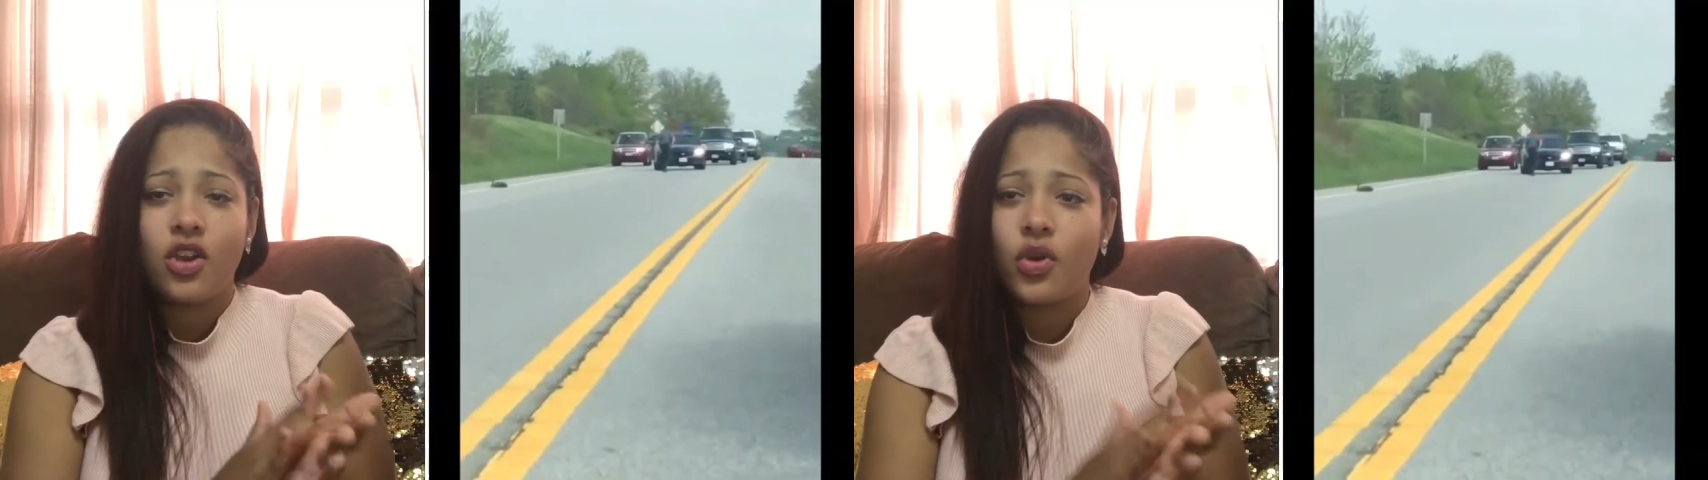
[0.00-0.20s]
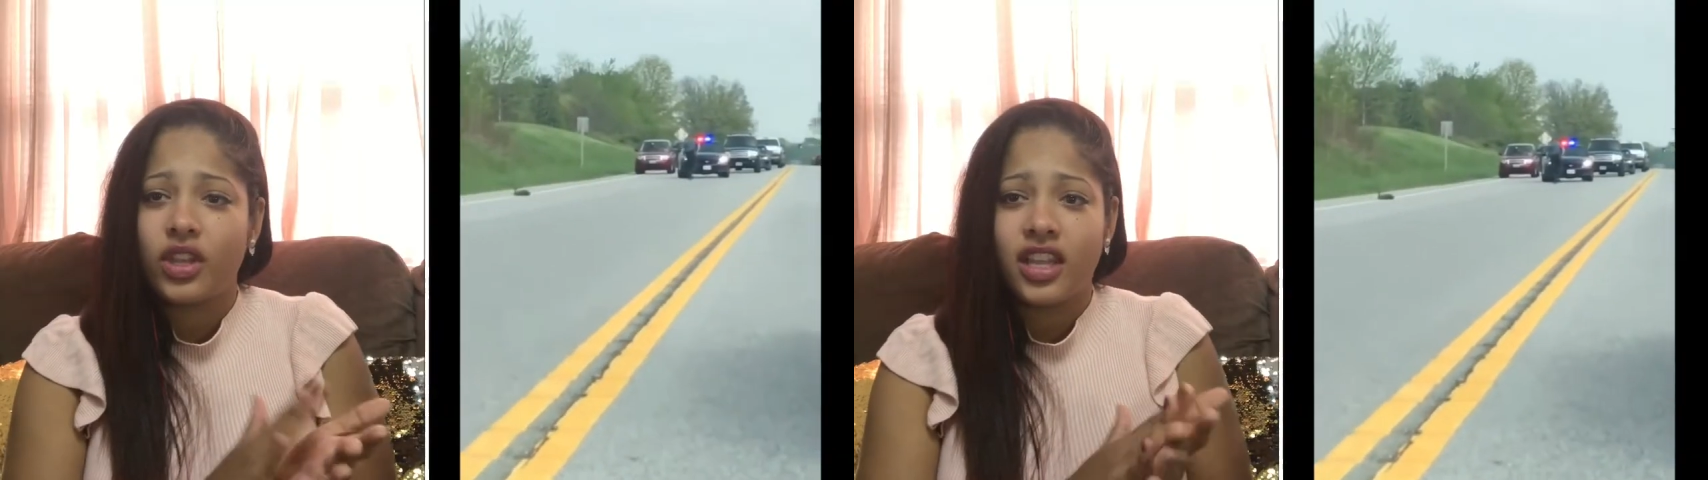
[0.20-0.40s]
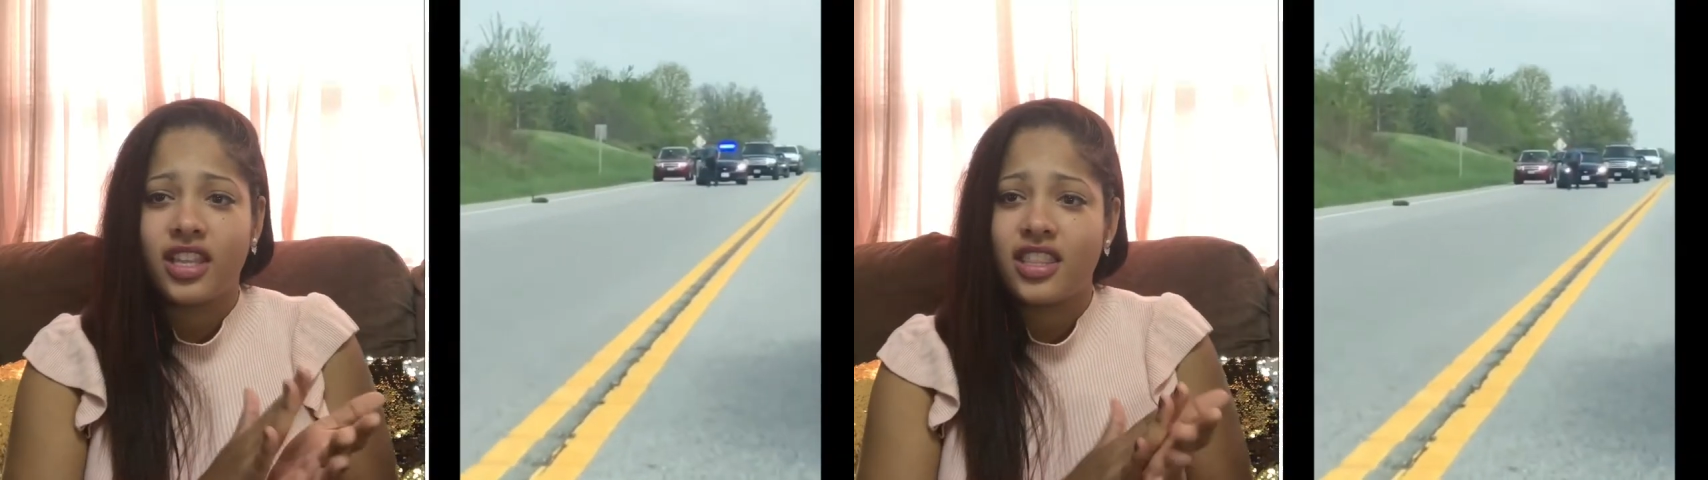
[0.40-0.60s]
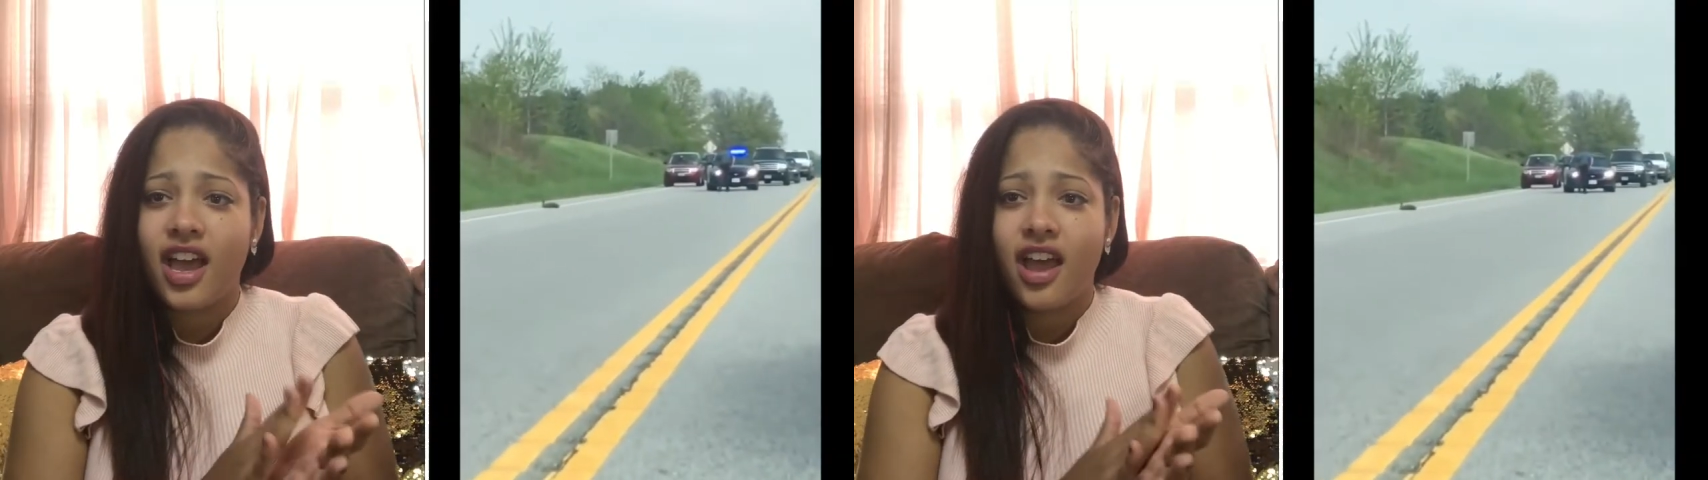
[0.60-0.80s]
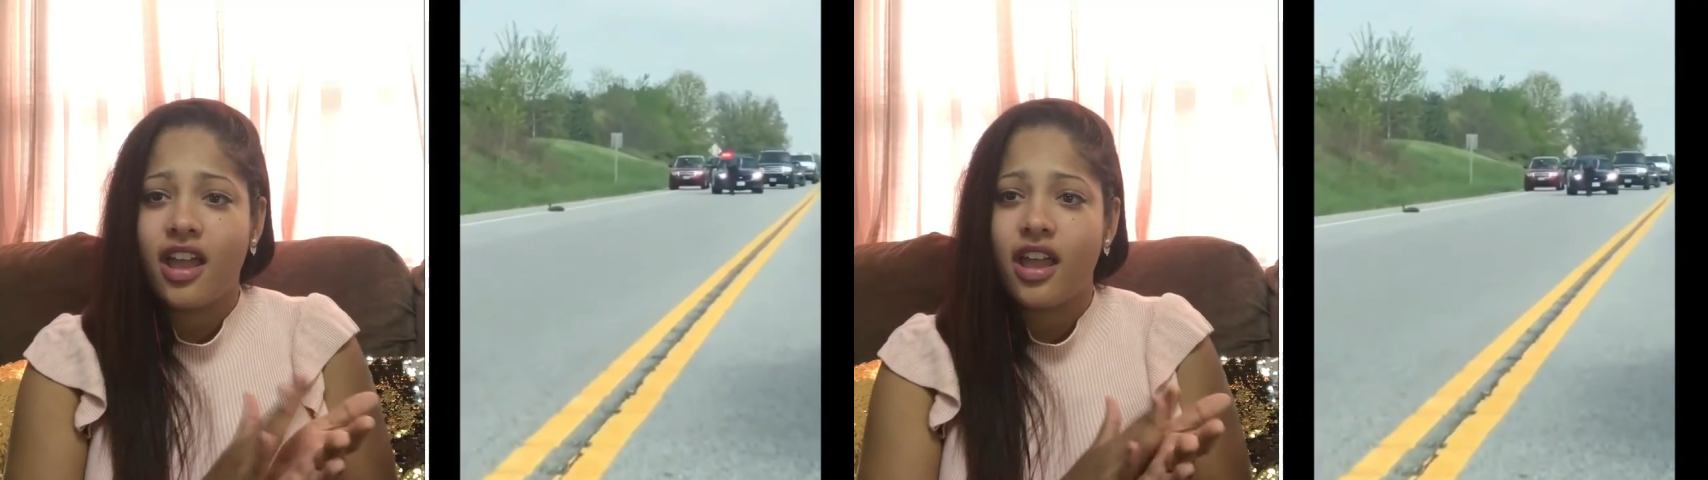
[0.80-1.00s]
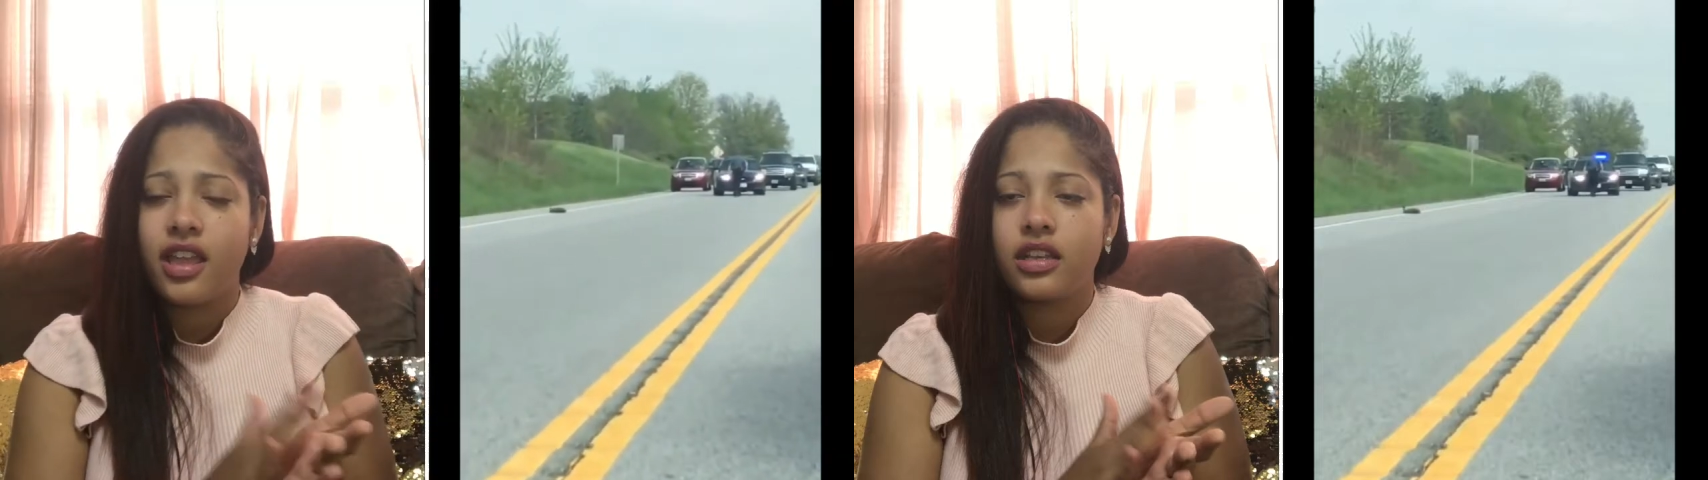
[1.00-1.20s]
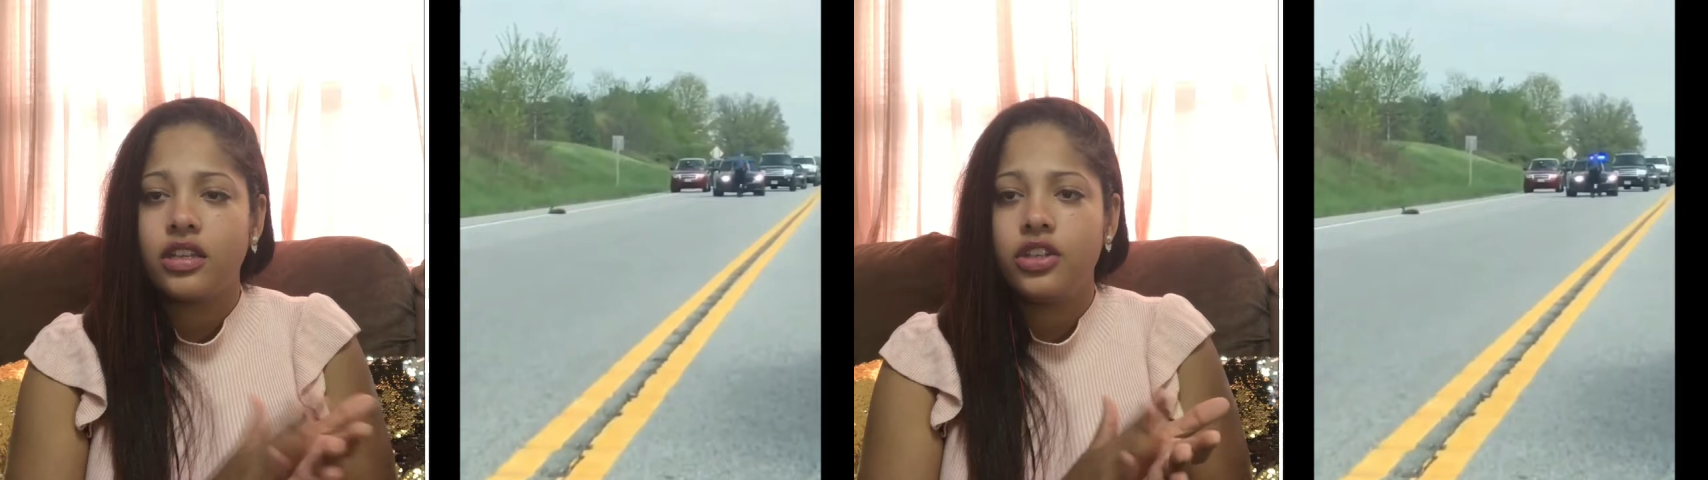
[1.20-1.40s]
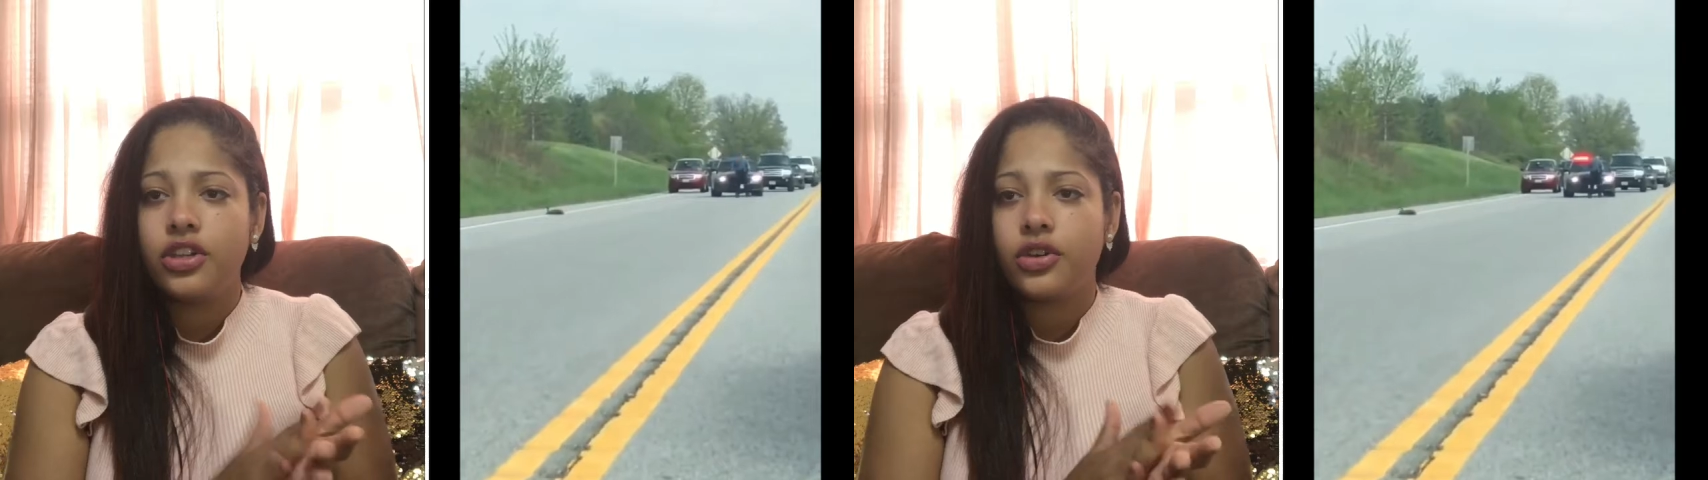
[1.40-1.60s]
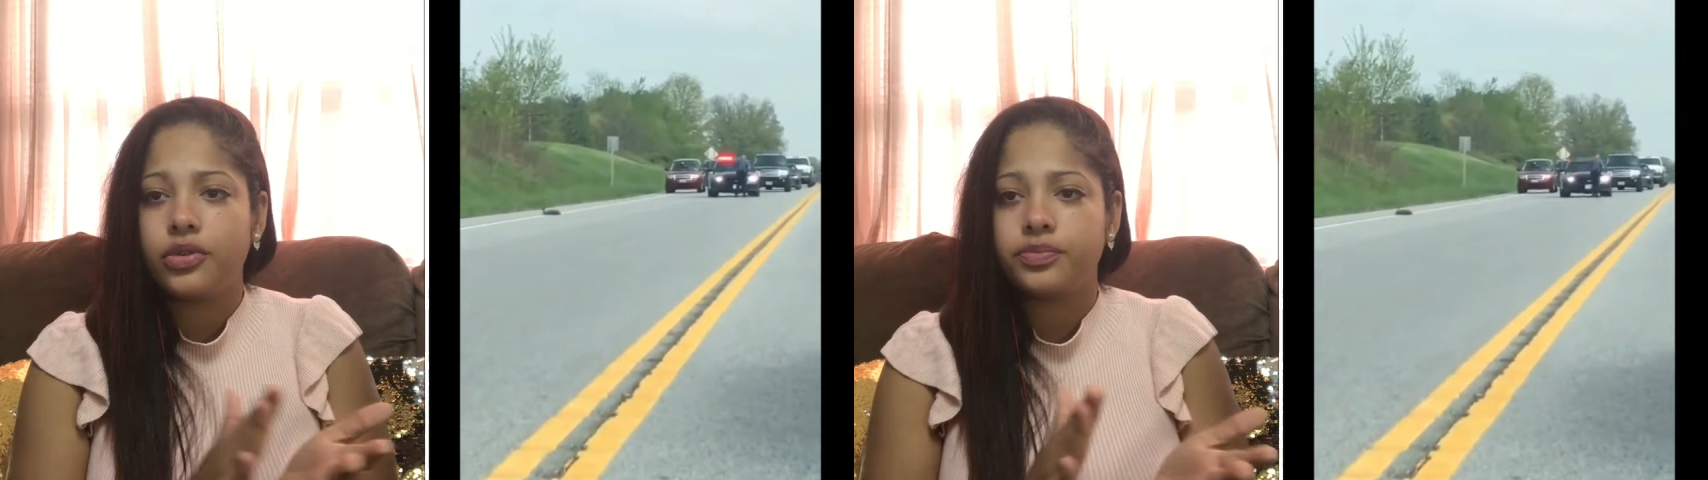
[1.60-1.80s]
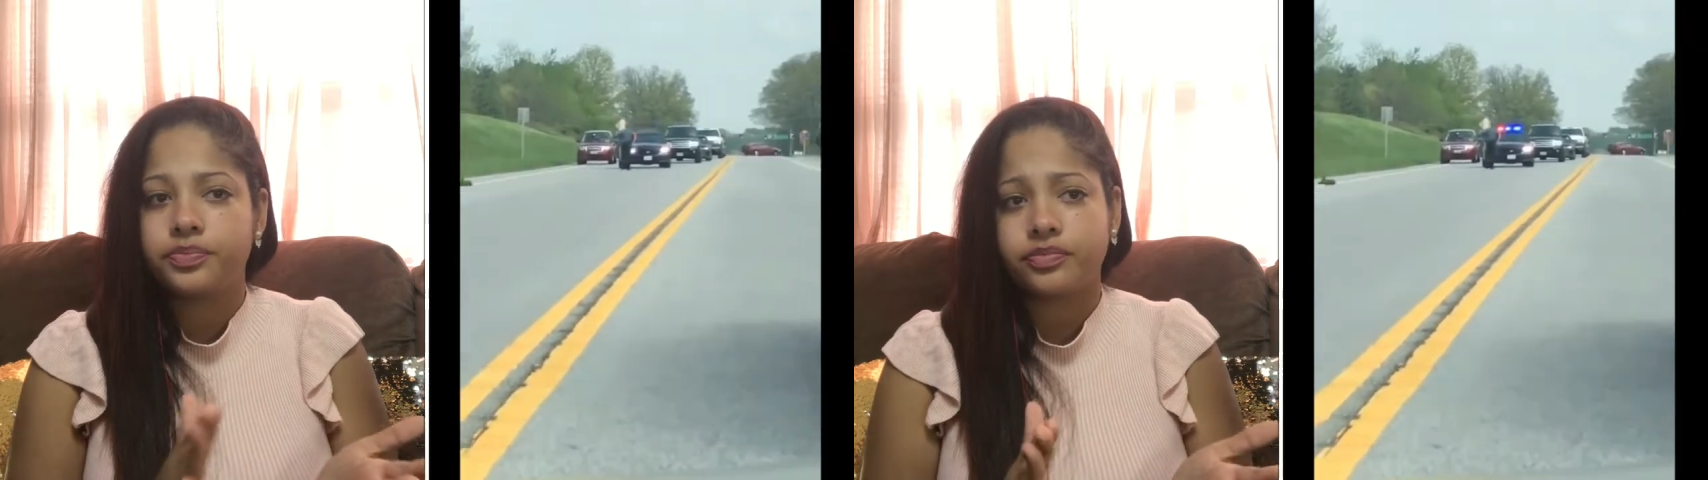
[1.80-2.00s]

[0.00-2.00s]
going like that. And you know,